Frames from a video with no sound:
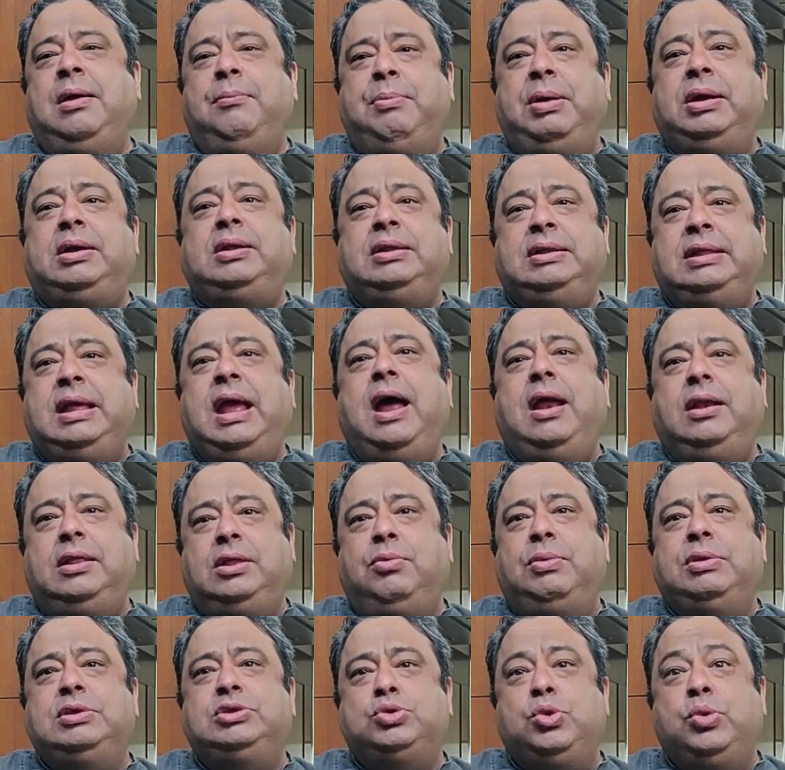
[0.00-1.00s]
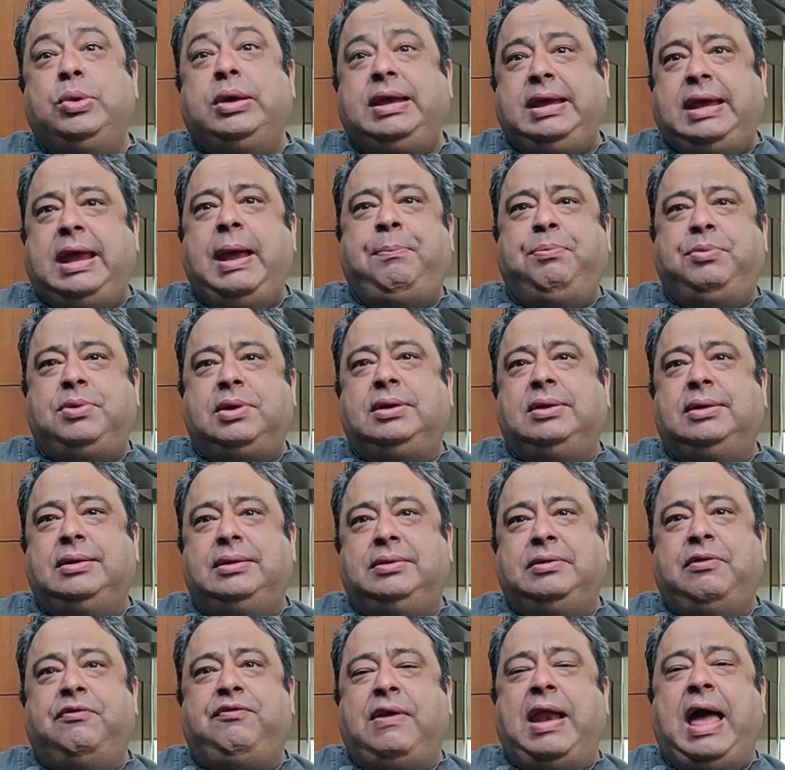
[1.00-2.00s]
but they are the ones who kept
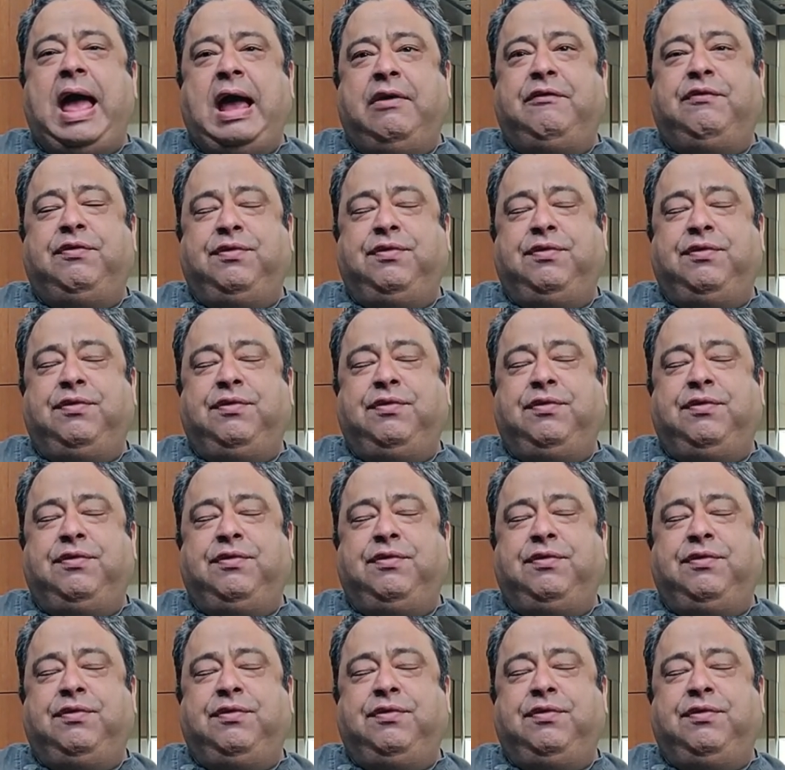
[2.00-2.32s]
the flag